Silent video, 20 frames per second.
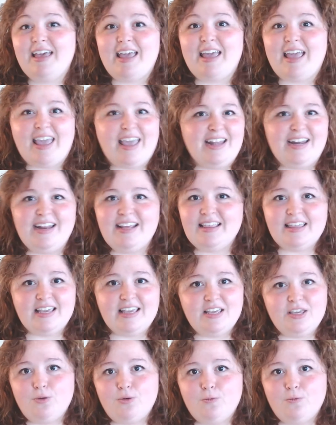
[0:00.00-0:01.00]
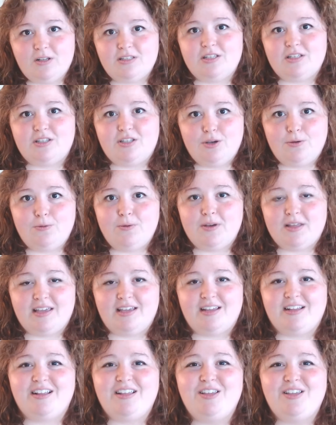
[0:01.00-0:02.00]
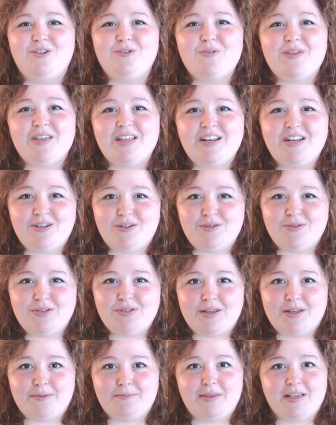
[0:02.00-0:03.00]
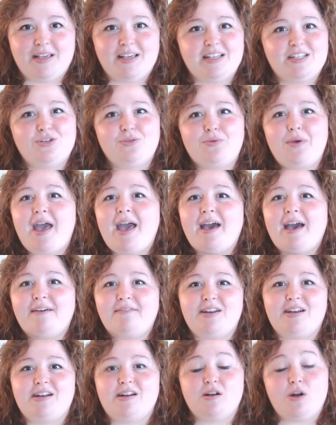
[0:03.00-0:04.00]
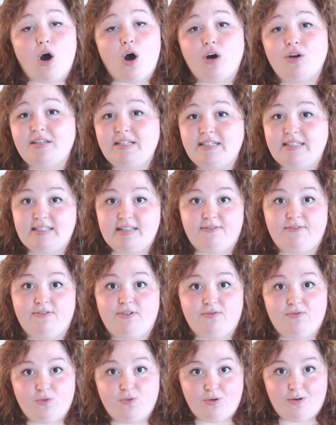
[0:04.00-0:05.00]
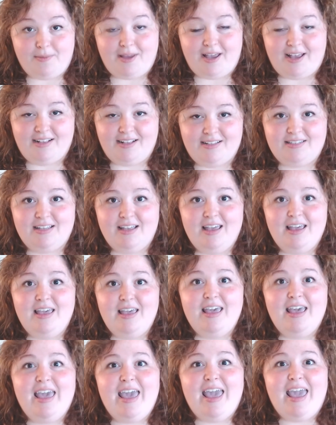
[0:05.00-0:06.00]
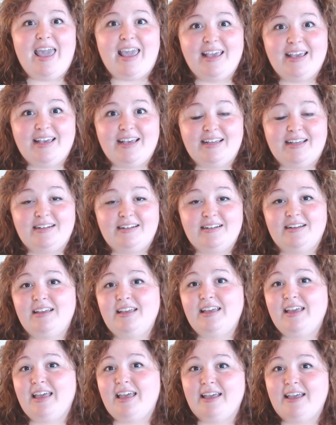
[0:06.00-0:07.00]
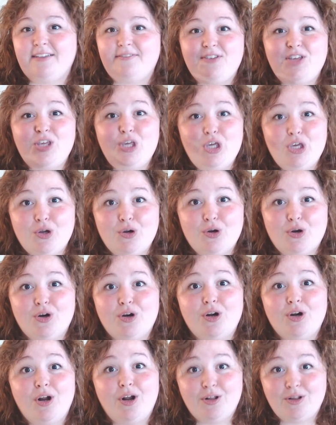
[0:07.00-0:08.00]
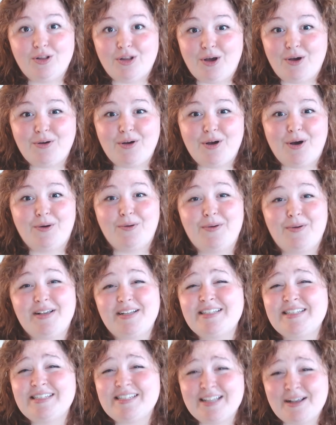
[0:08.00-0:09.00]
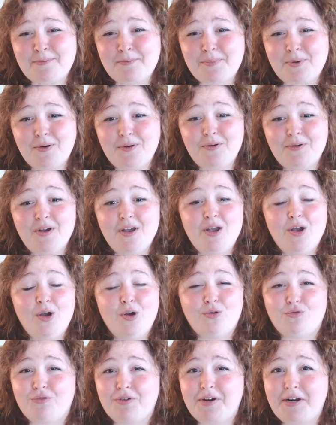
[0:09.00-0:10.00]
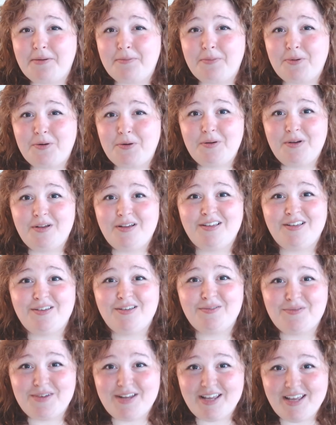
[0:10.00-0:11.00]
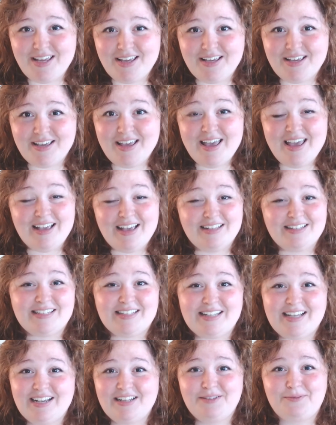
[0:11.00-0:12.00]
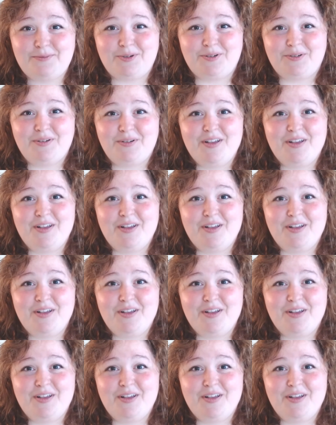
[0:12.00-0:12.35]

Anything you want to do with it, you can use it because you have it in all these different formats. And if your logo is simple, readable, unique, and scalable,